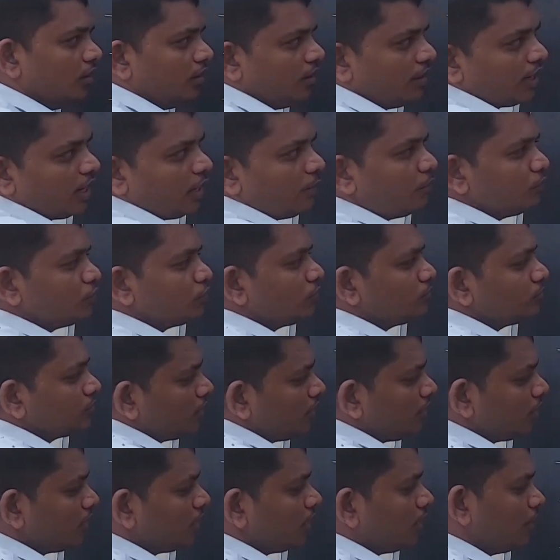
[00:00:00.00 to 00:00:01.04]
the ribosomes
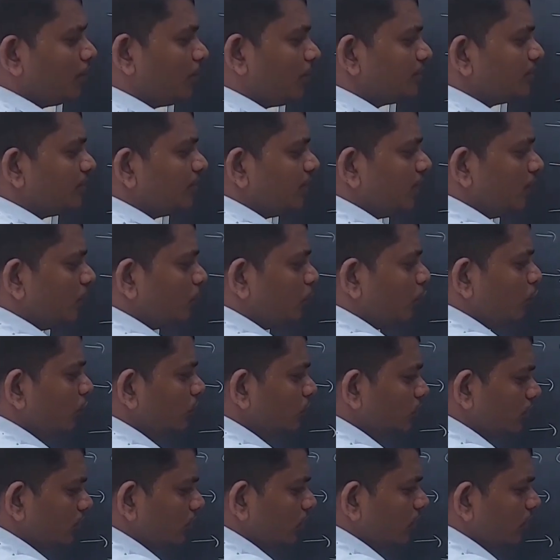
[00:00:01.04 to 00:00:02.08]
are present in
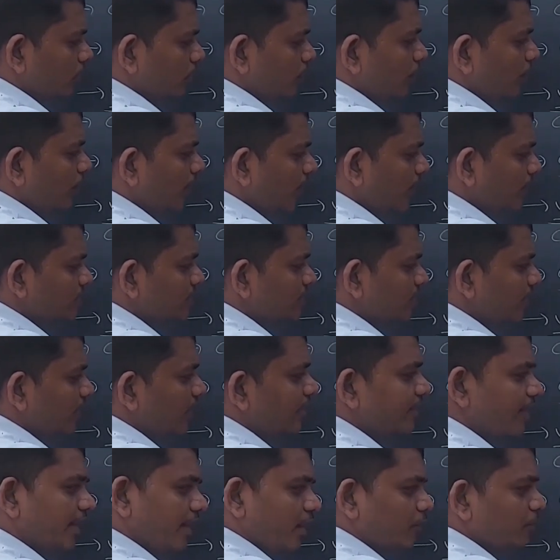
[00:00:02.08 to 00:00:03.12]
both plant cell
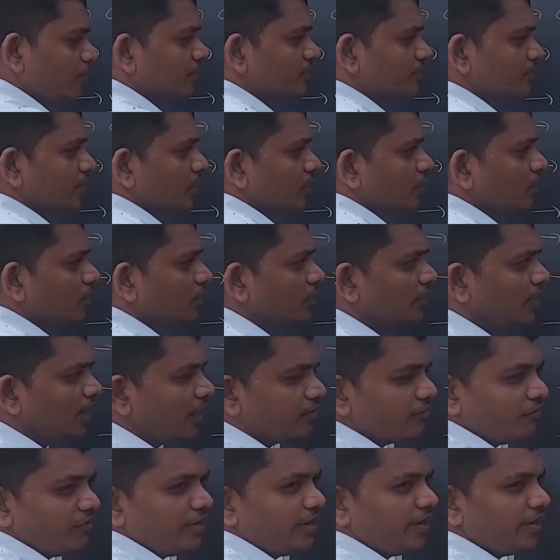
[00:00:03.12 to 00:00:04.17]
and animal cell. They
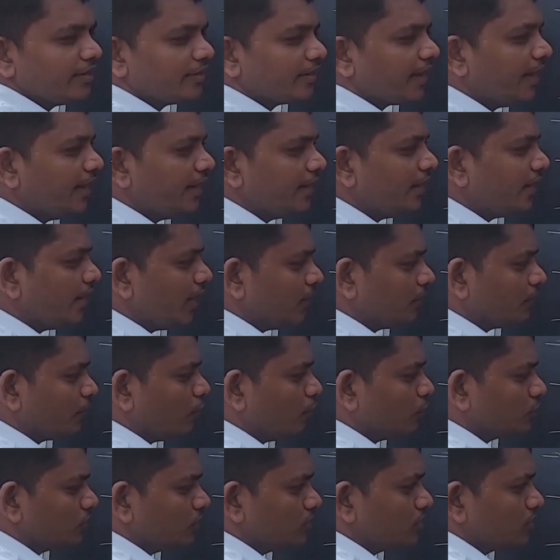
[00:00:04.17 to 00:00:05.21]
are very tiny like
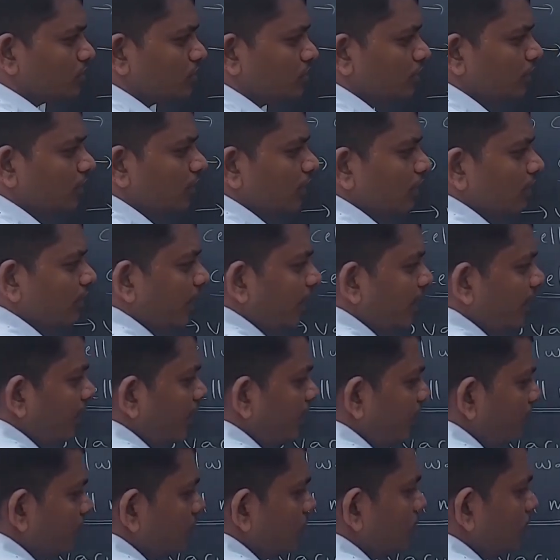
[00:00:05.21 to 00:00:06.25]
portions,
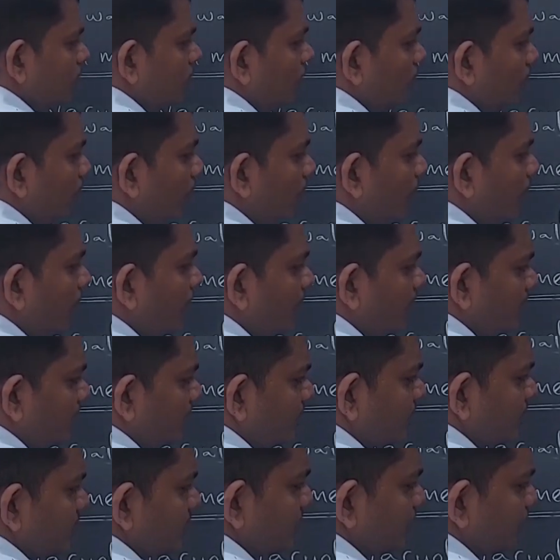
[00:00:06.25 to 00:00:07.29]
tiny
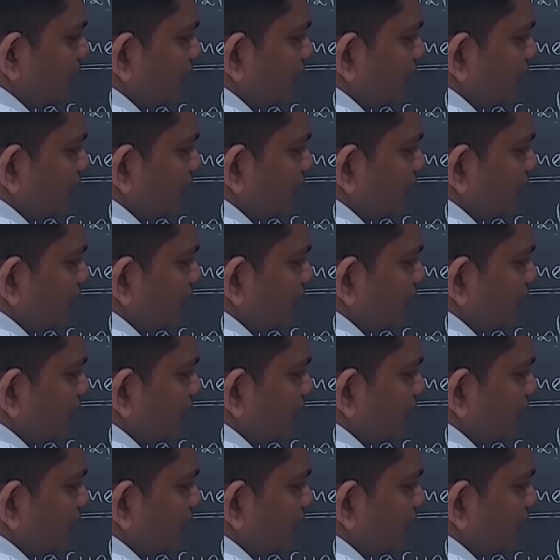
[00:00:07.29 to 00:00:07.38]
particles.